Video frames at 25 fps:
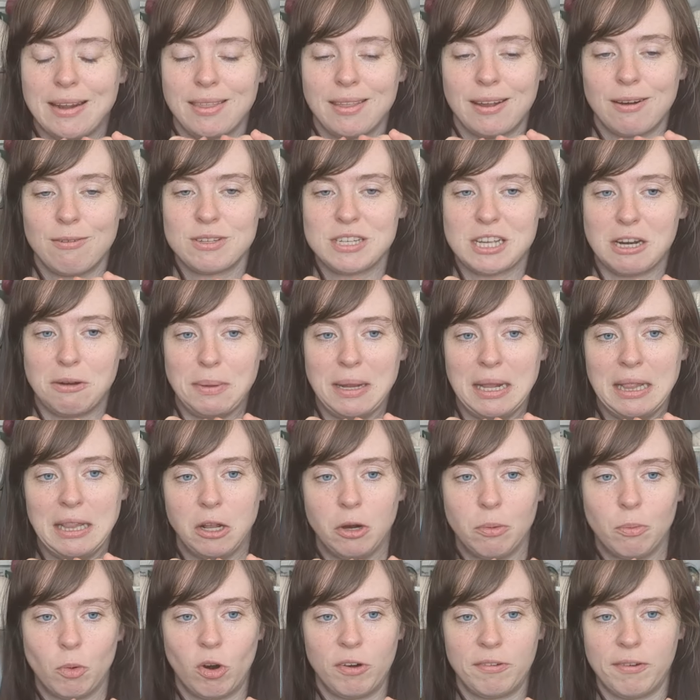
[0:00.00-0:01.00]
I thought it was going to be a
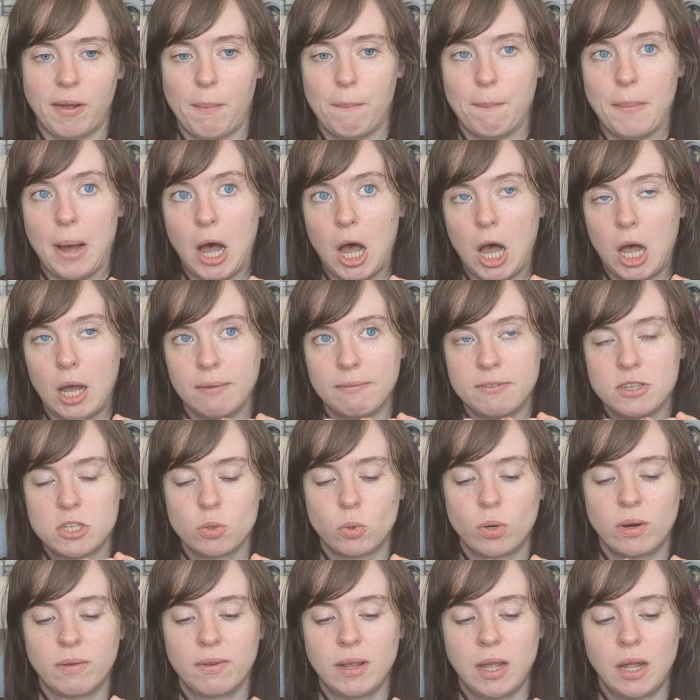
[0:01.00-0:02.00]
little more of a mauve
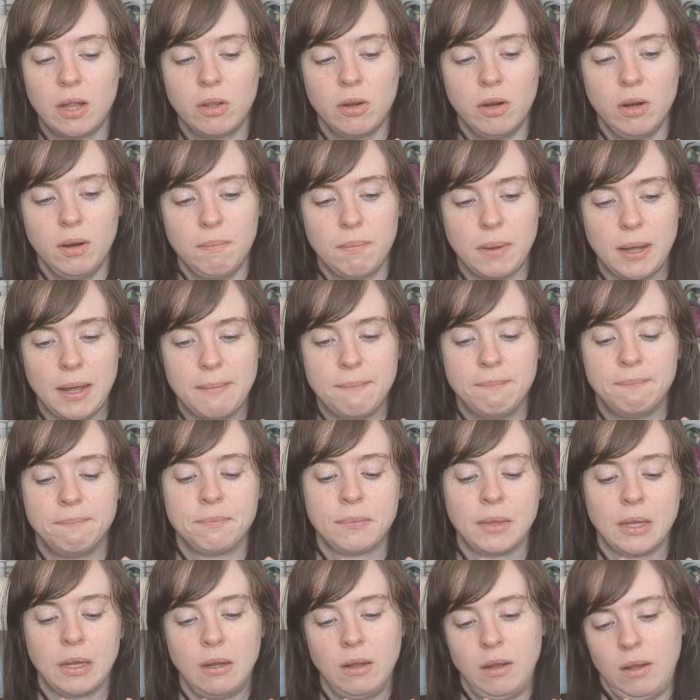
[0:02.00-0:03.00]
sort of color, but
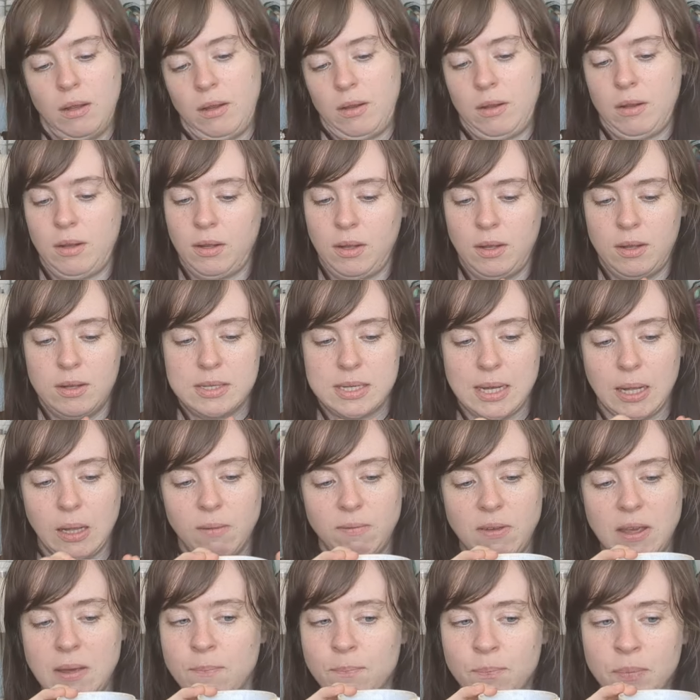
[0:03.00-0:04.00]
c'est
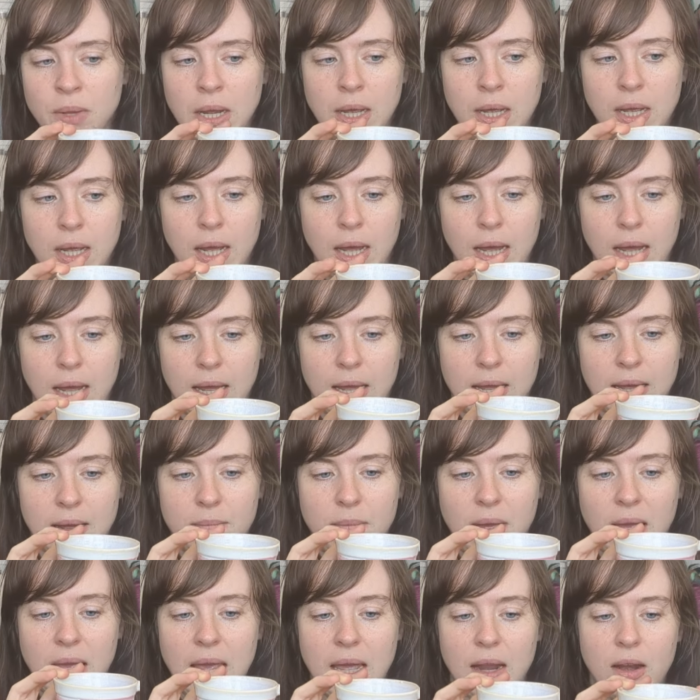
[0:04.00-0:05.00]
la vie.
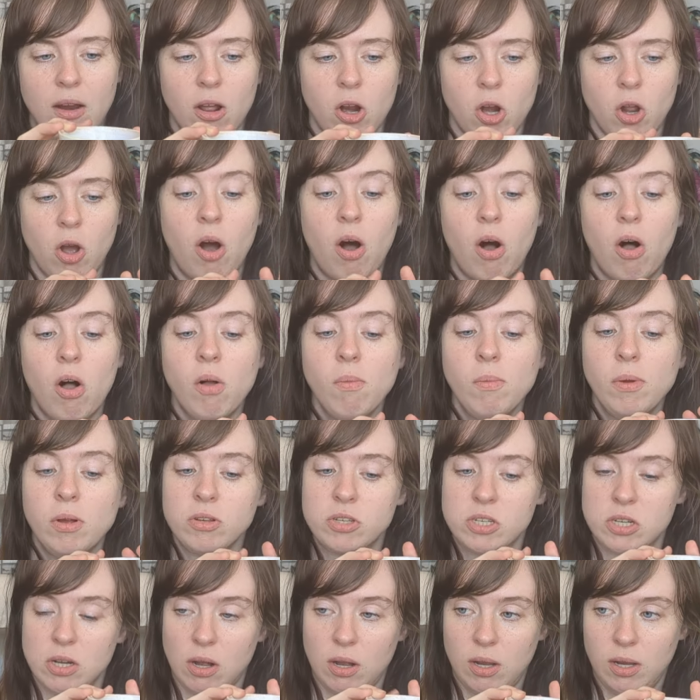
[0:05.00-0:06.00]
And on
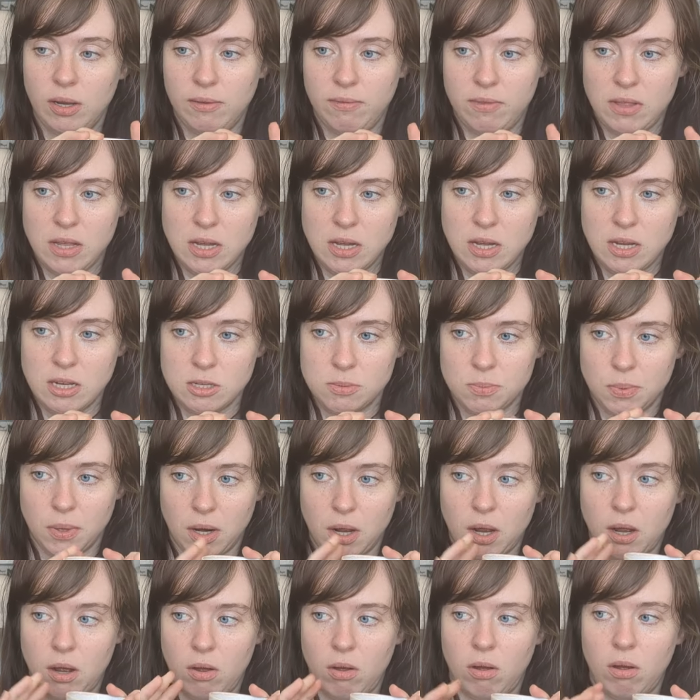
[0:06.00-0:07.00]
almost all of these,
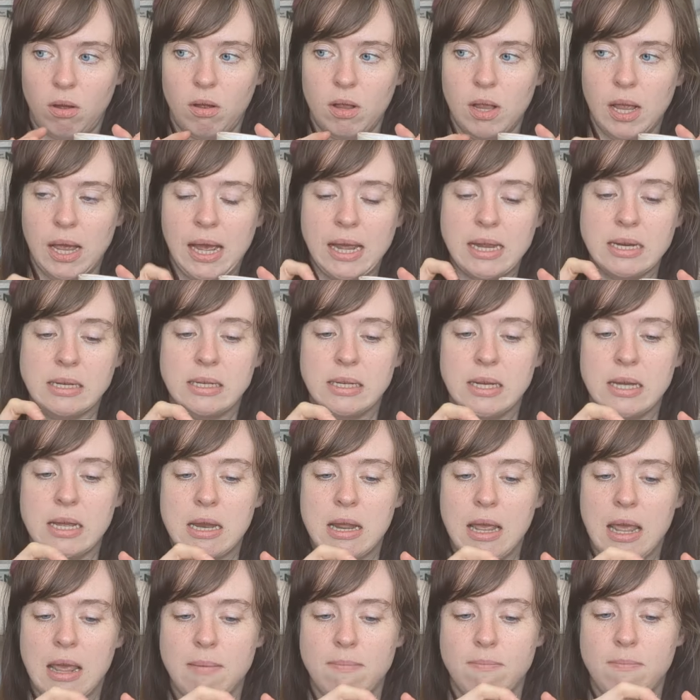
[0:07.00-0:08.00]
but not all, I
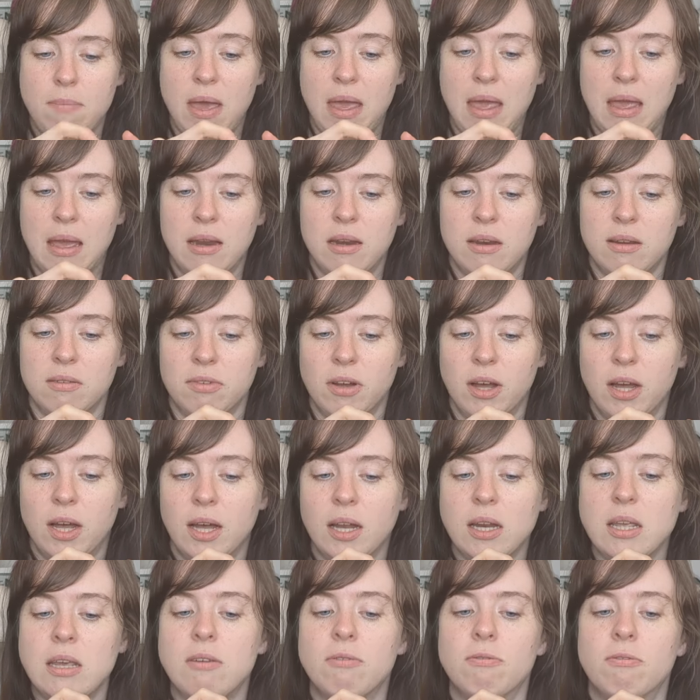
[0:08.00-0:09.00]
did a band of
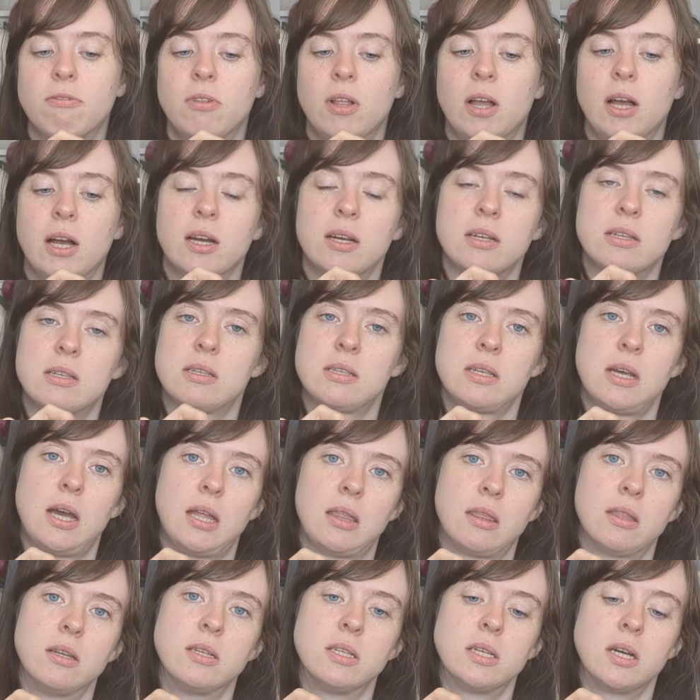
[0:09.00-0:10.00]
honey flux
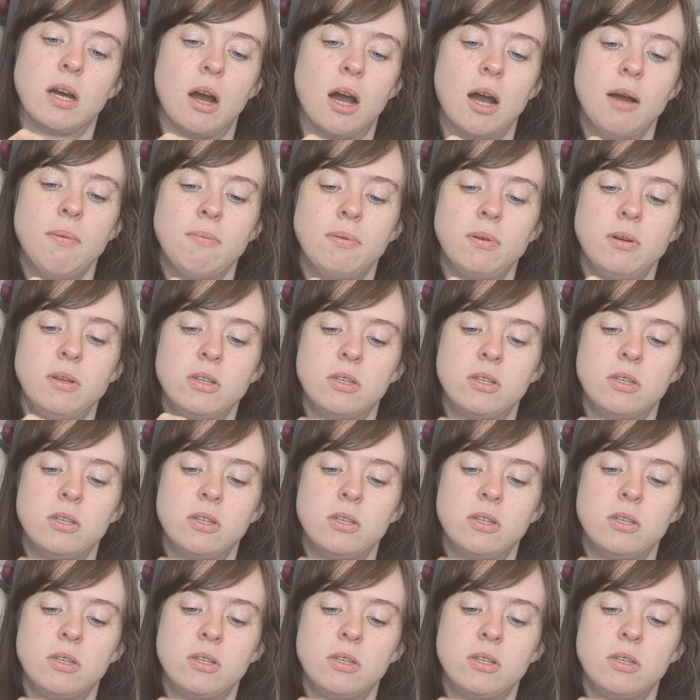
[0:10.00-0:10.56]
at the top.